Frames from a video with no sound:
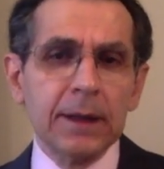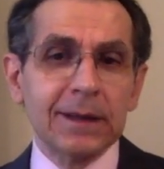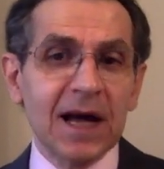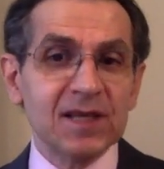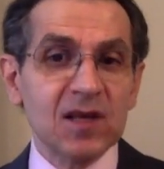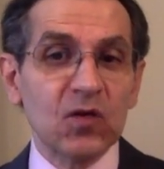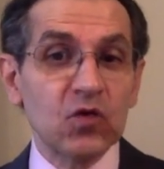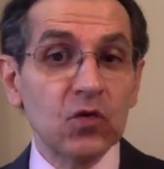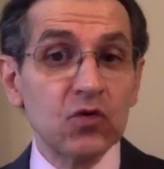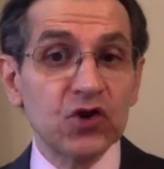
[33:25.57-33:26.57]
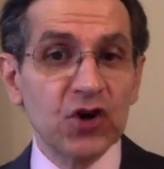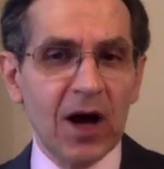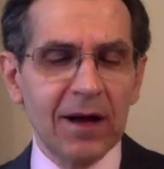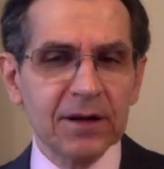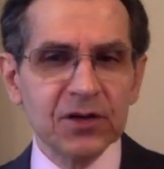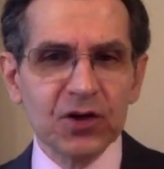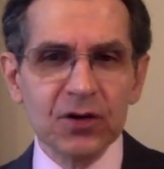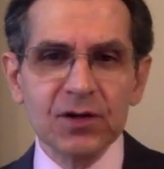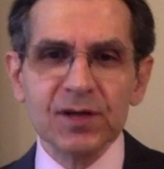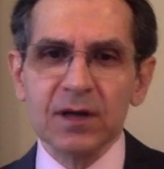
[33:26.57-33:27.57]
That's the two
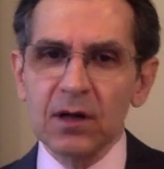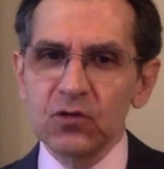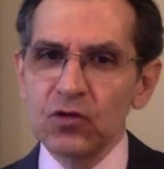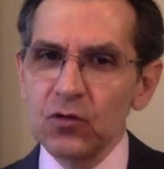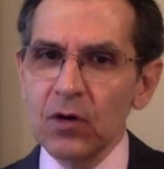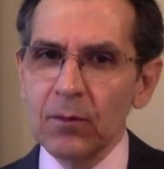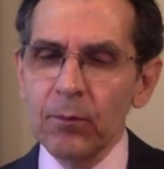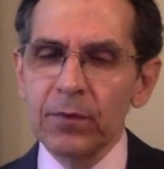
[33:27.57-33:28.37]
challengers, the two